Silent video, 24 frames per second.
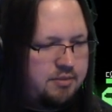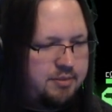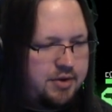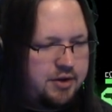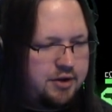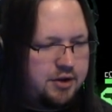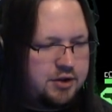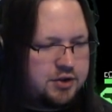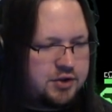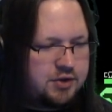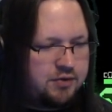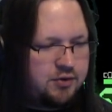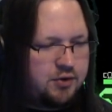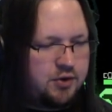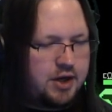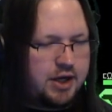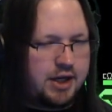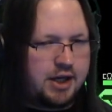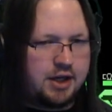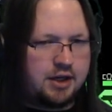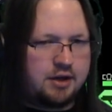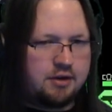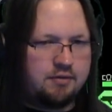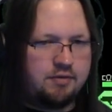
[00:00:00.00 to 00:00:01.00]
Billy's a
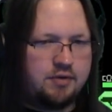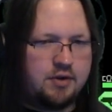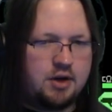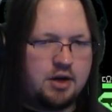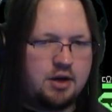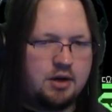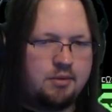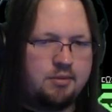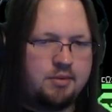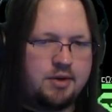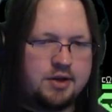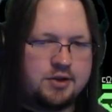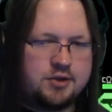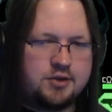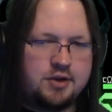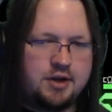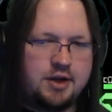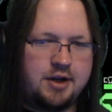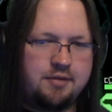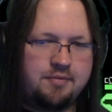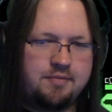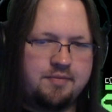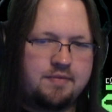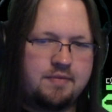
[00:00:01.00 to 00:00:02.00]
Ferengi confirmed, that's
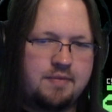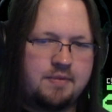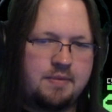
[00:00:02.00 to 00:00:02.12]
right.